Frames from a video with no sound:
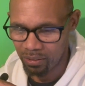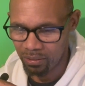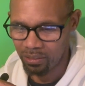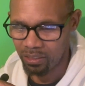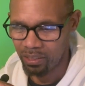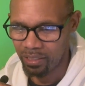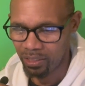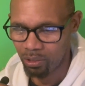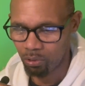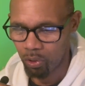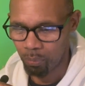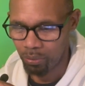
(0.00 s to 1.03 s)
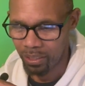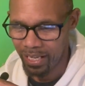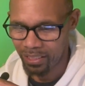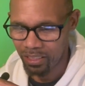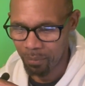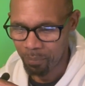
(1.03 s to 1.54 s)
seeing that the group will
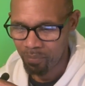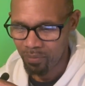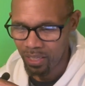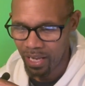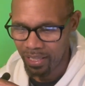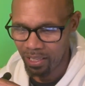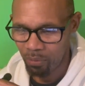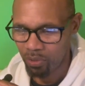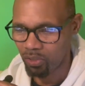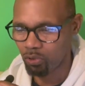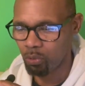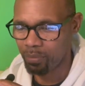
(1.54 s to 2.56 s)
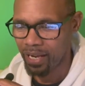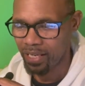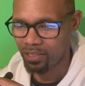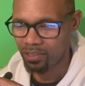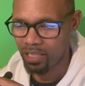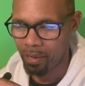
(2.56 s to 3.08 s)
catch up. And then when the group
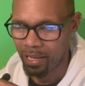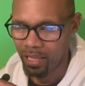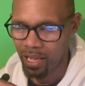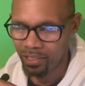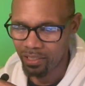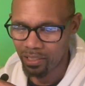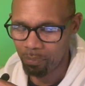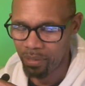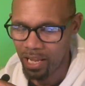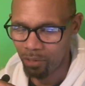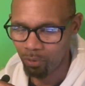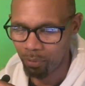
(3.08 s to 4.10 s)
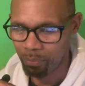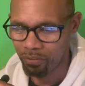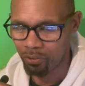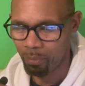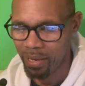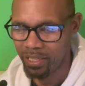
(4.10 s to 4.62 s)
catches out, I think the plan would be
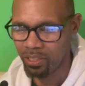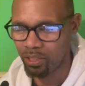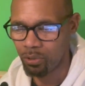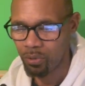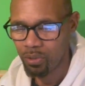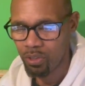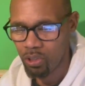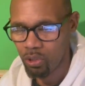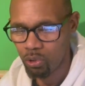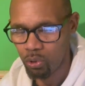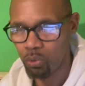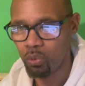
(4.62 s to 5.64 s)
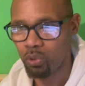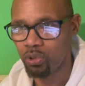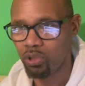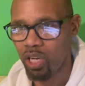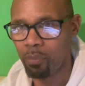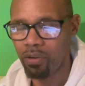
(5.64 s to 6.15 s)
for Matteo to
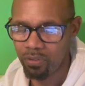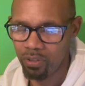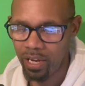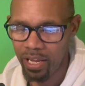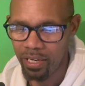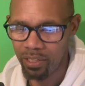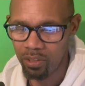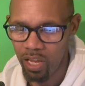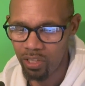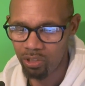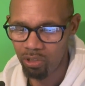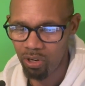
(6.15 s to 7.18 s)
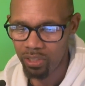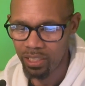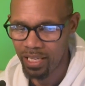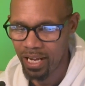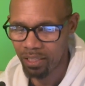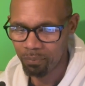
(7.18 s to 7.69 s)
come over and throw the
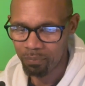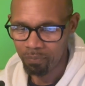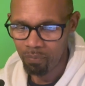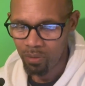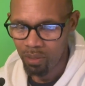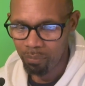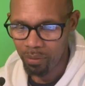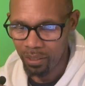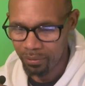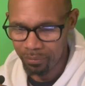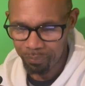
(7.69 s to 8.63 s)
attack. But